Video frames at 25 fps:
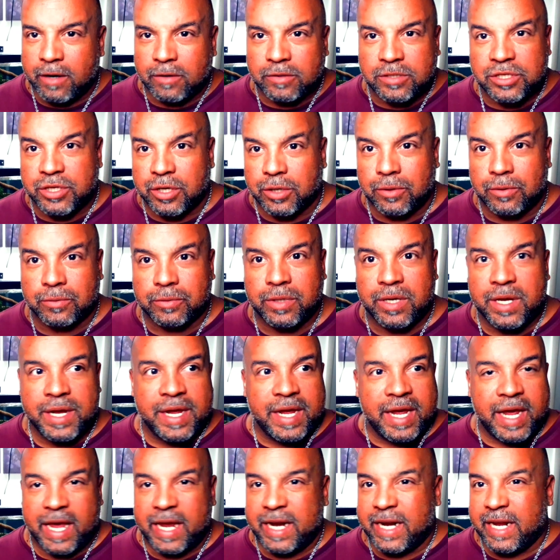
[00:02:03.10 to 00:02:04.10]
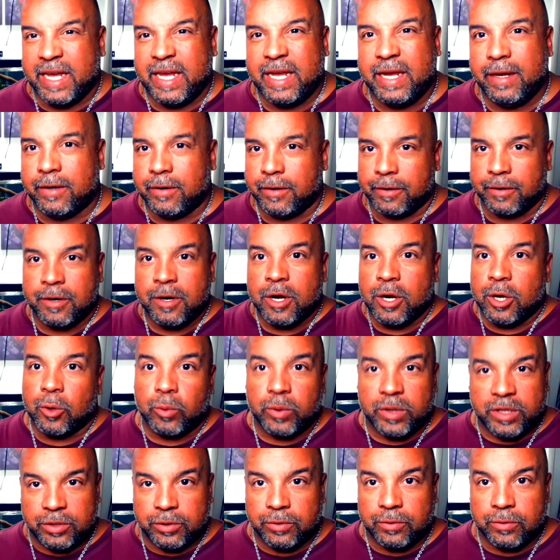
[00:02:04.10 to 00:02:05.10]
air stone and a heater
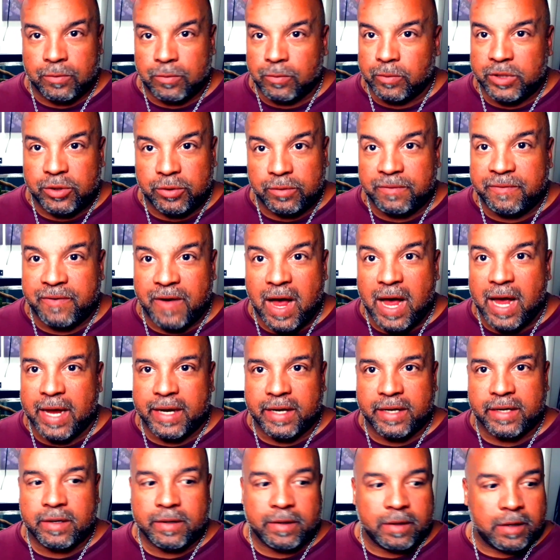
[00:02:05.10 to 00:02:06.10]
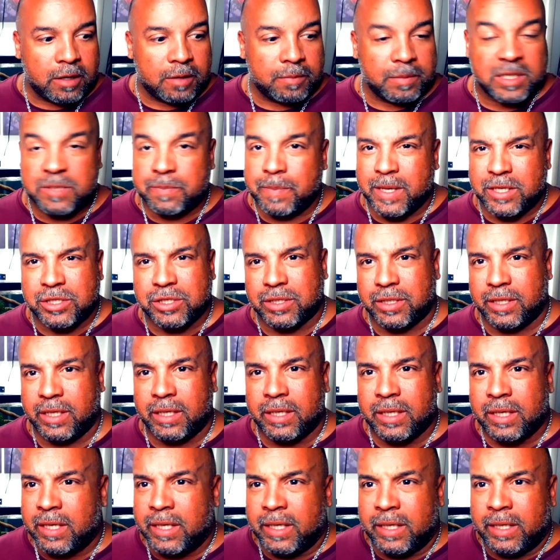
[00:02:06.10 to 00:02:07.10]
would do fine. Especially